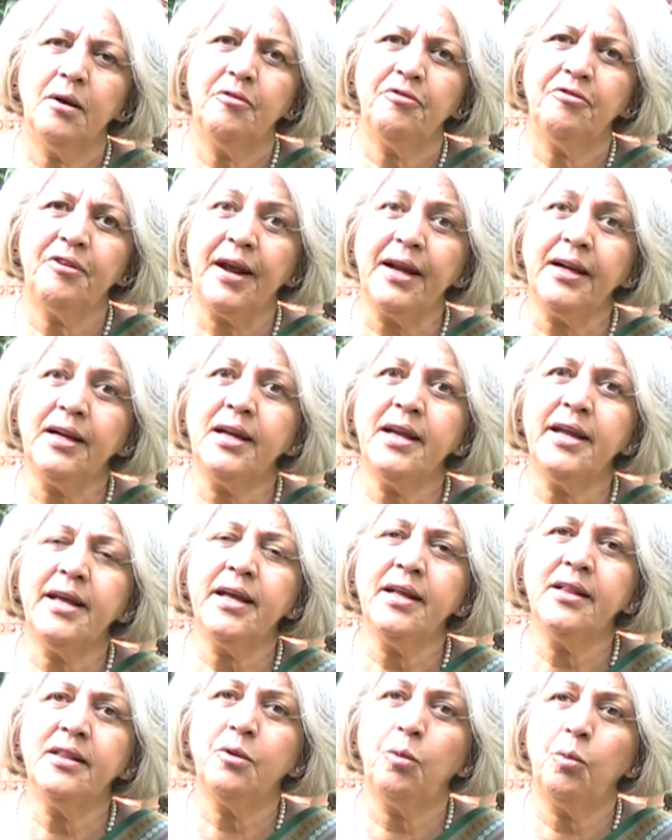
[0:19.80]

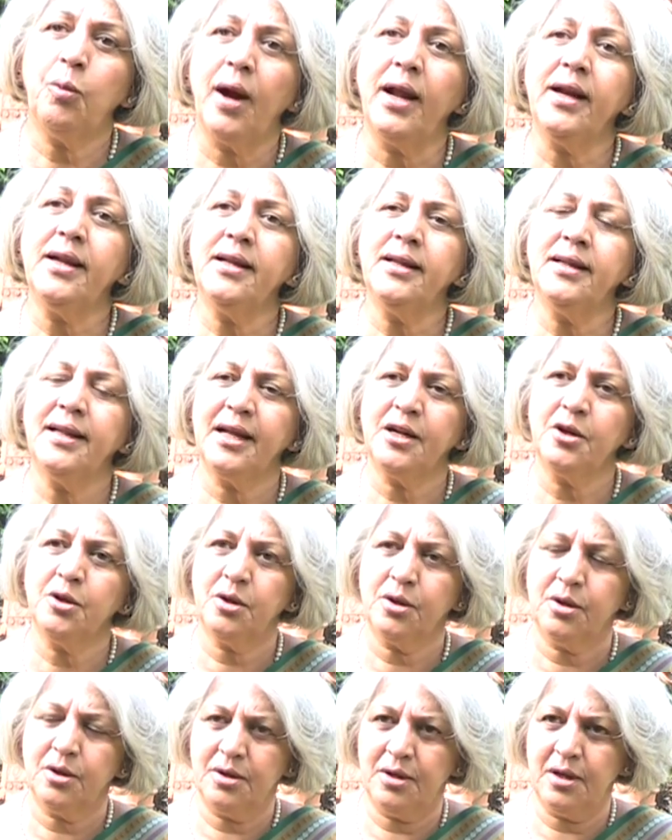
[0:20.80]
frankly, the one that
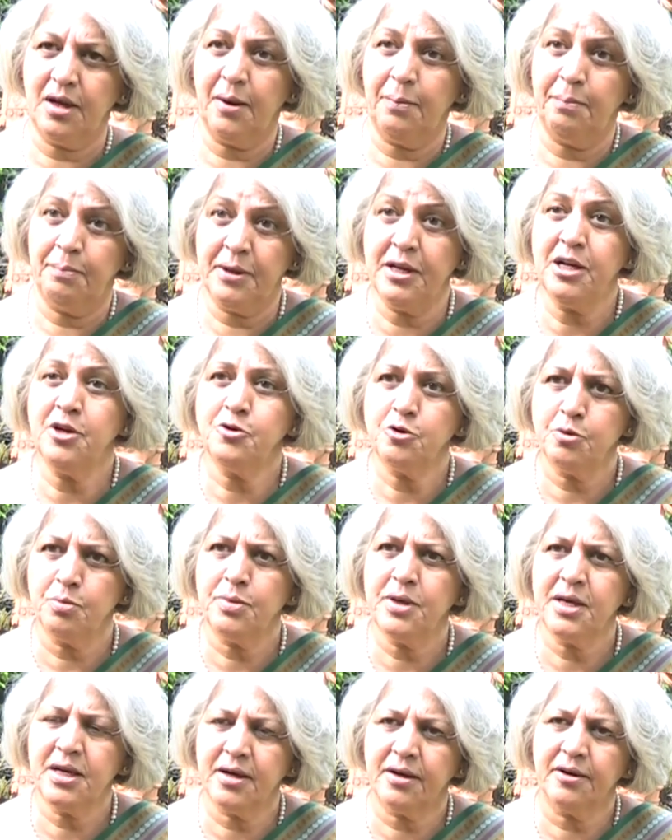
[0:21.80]
appealed to
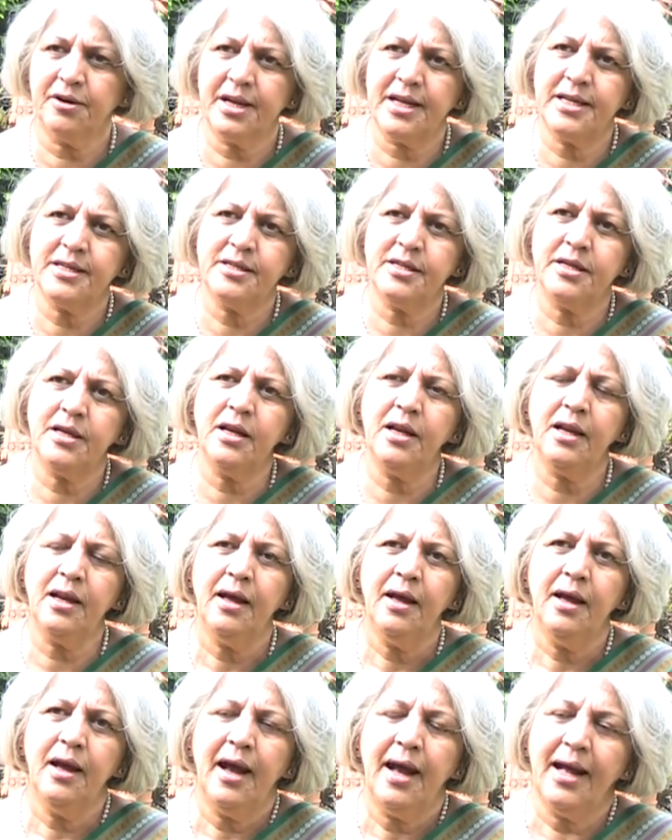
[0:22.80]
me a great deal,
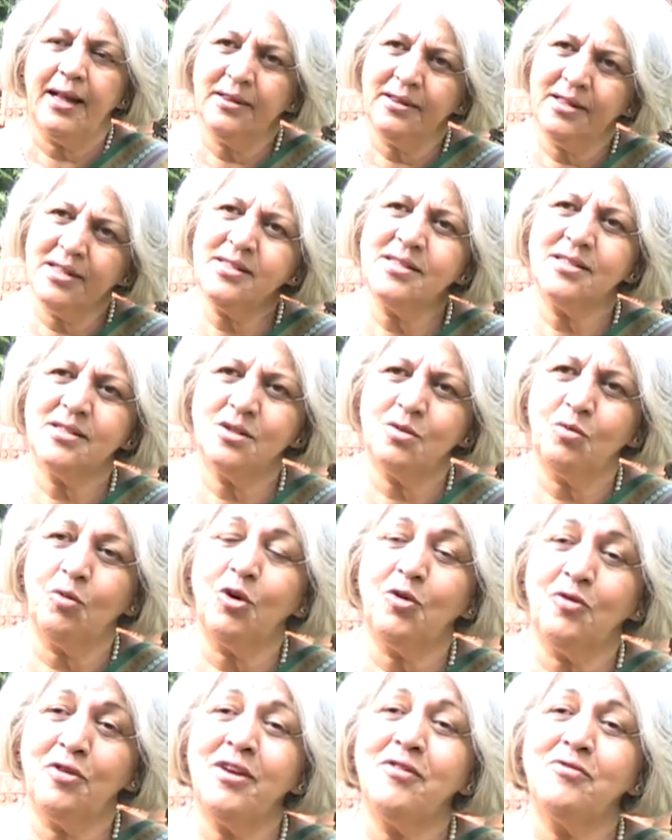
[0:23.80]
and this,
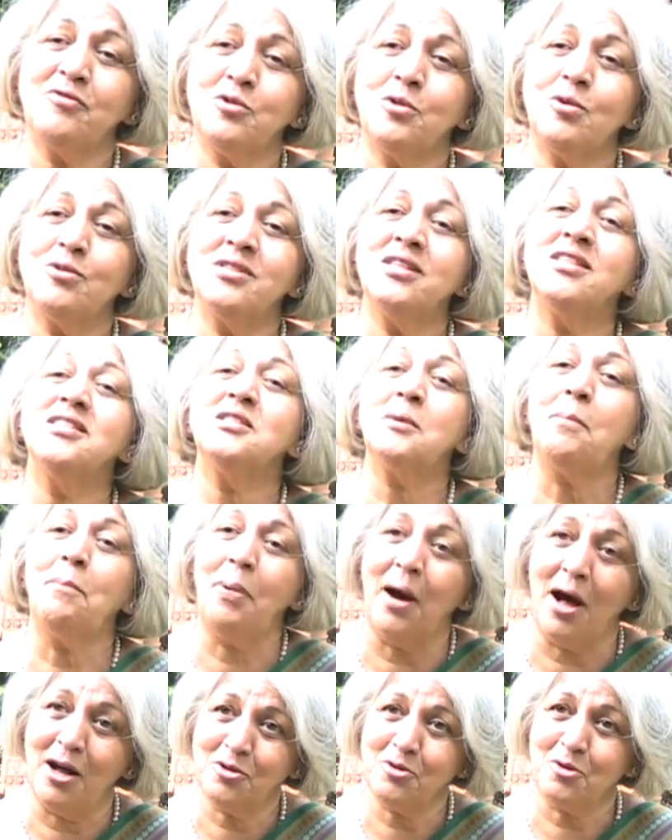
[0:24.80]
what we have chosen is a
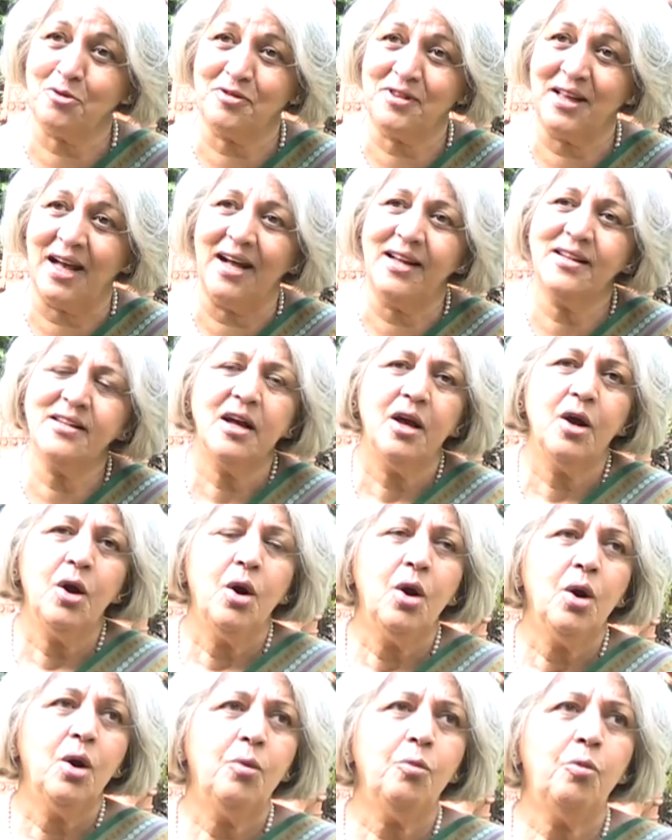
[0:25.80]
part of that,
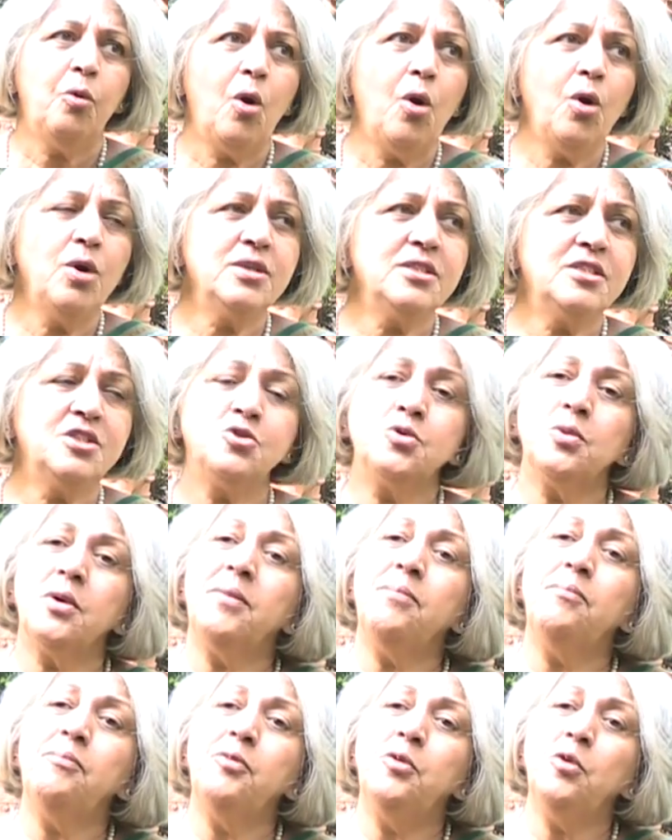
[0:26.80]
was to
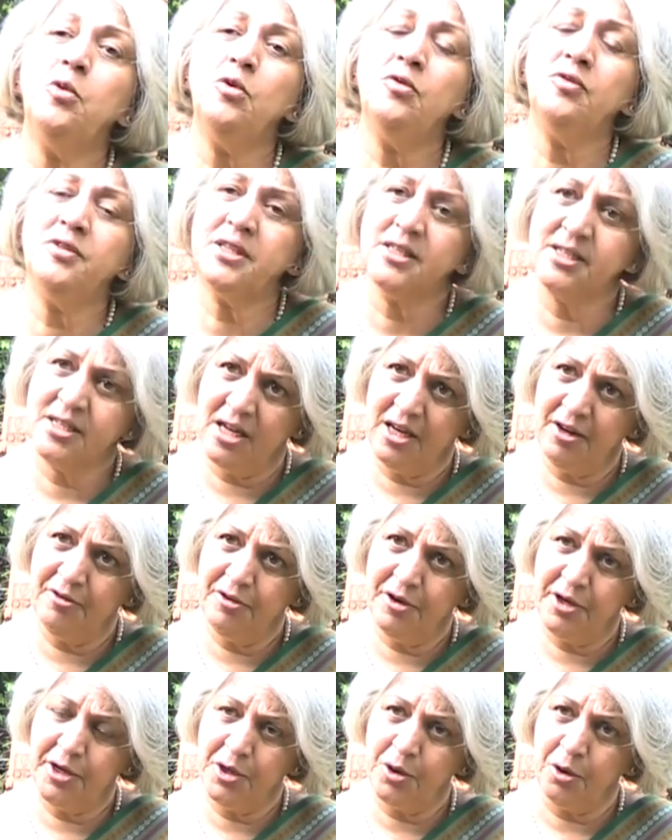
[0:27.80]
improve the
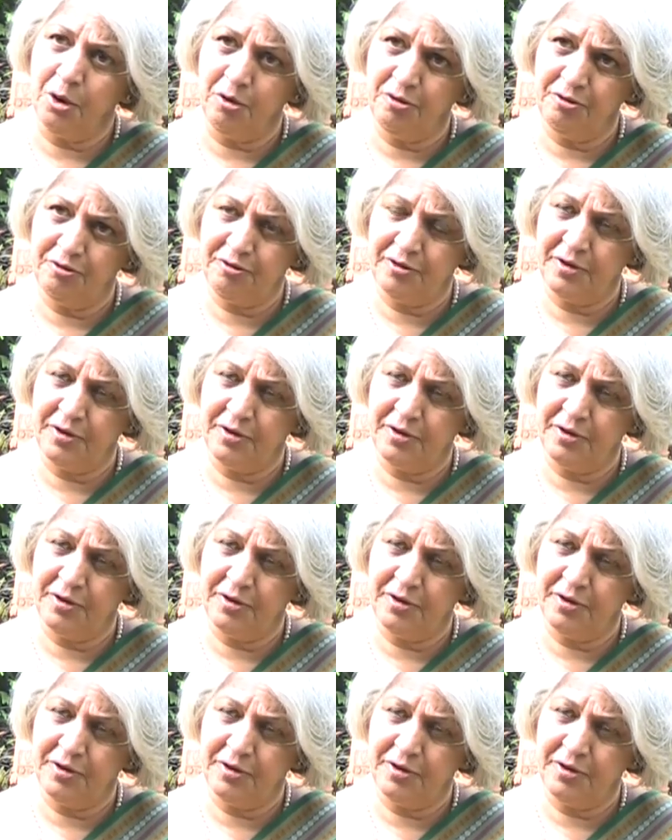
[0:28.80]
delivery of